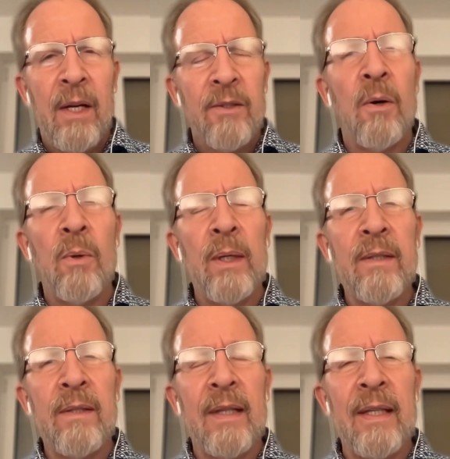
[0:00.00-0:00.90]
So
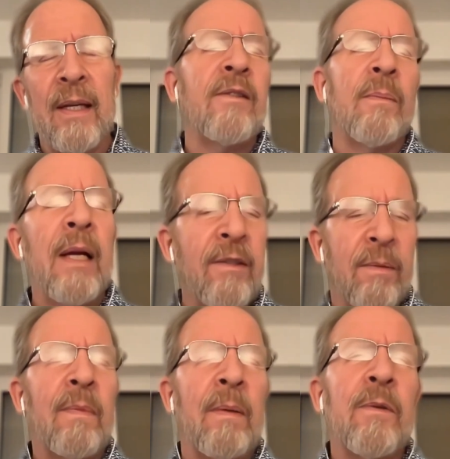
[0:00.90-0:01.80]

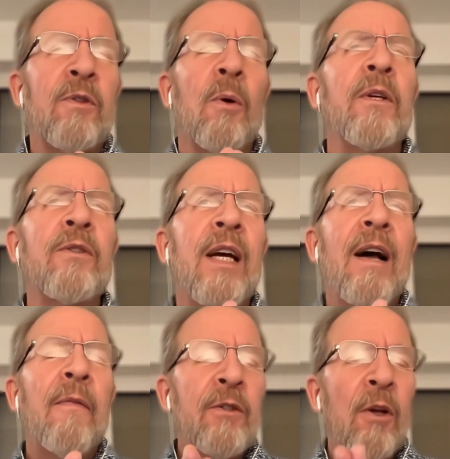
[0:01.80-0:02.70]
so
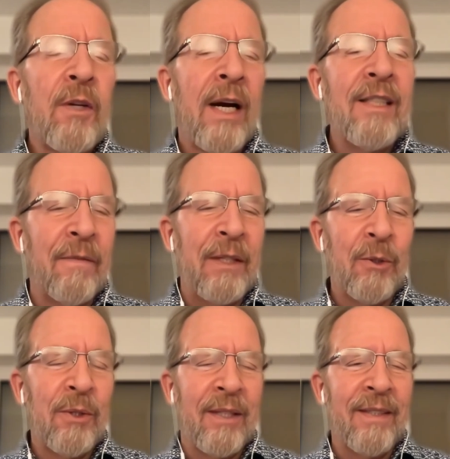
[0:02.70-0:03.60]
there's all kinds of
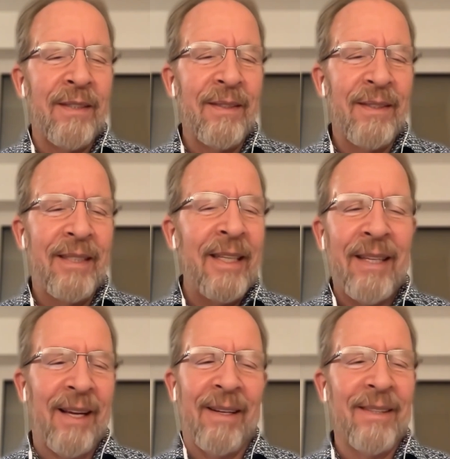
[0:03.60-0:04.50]
interesting
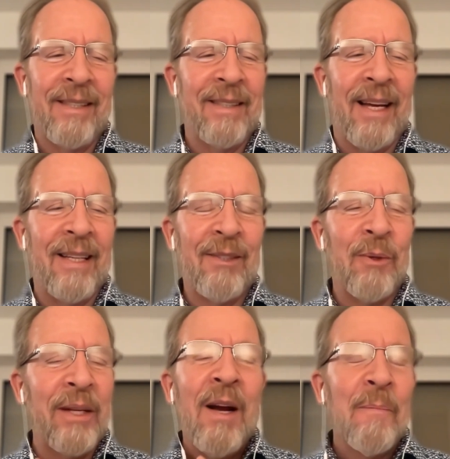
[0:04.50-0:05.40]
details in that
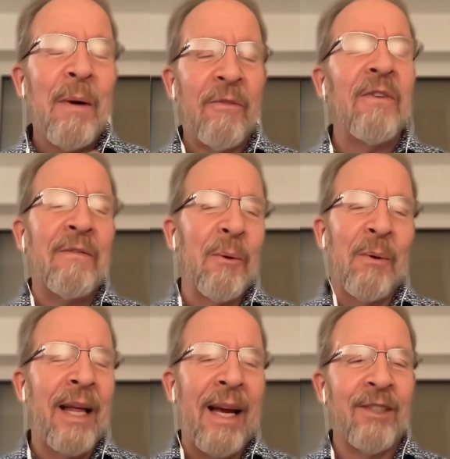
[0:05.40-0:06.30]
history. My favorite
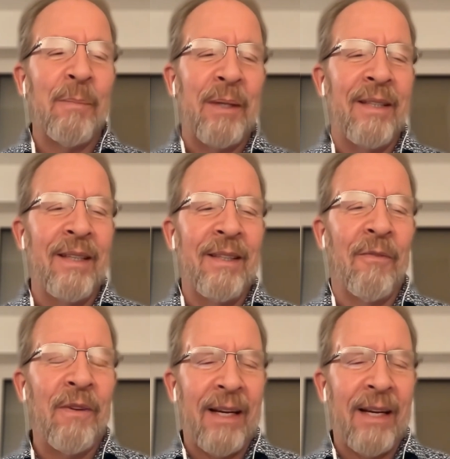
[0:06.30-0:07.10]
one has to be the fact